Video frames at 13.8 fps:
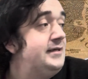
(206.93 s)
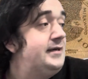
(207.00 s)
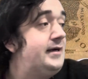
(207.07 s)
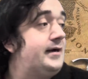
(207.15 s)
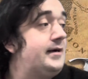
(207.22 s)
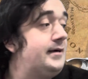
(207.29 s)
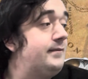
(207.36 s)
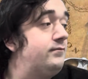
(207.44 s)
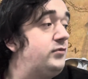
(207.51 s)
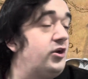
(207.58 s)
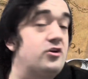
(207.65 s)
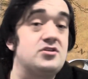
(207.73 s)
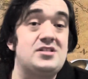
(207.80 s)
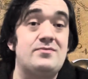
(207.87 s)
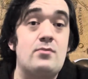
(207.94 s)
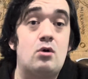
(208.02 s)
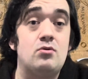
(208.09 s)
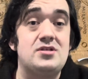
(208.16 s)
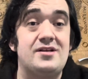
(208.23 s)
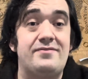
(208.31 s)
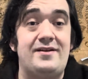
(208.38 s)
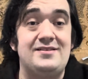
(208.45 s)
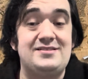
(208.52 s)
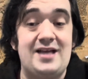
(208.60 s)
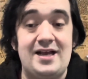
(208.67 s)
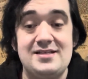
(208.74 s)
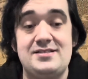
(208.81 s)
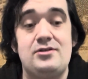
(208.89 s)
Because the models are
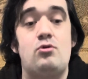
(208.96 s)
fantastic.